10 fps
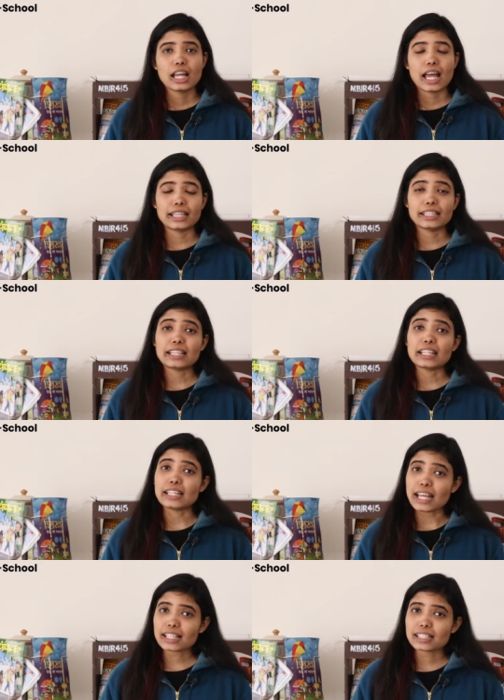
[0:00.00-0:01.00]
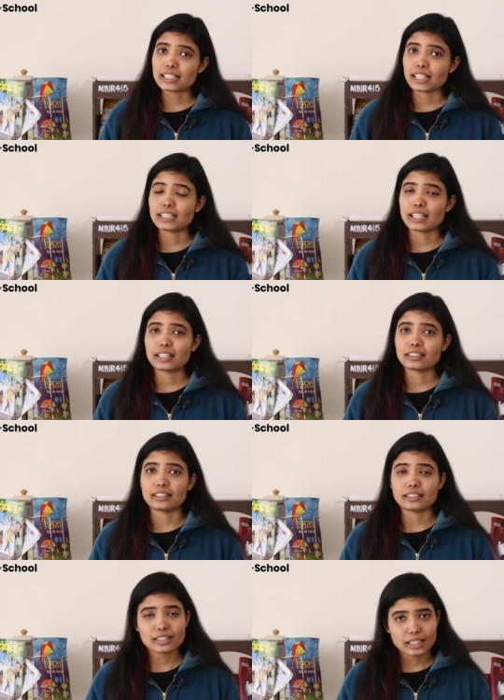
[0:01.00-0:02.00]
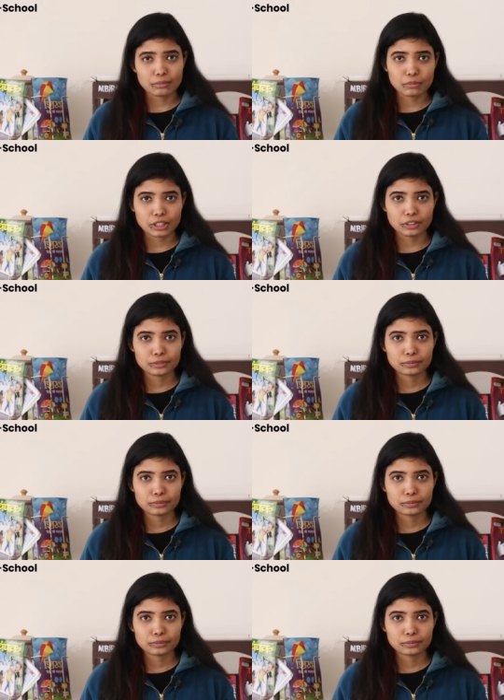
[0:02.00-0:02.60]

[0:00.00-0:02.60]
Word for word: And then the next day, Derek did the same thing.